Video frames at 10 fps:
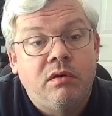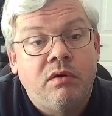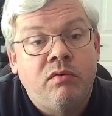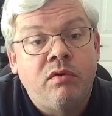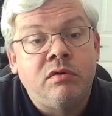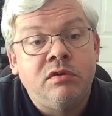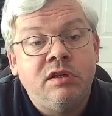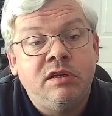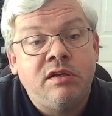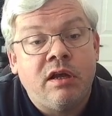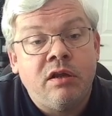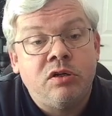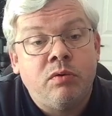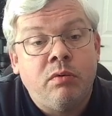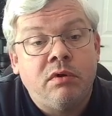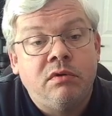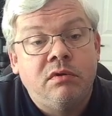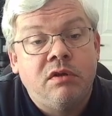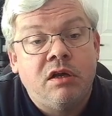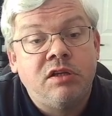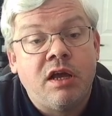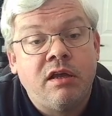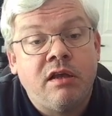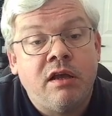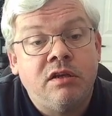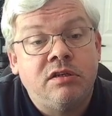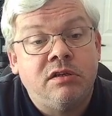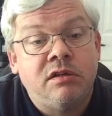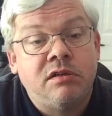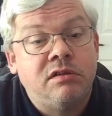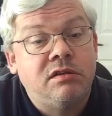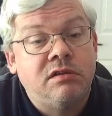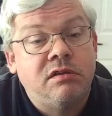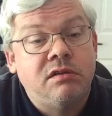Rook on d to h1, attacking h6.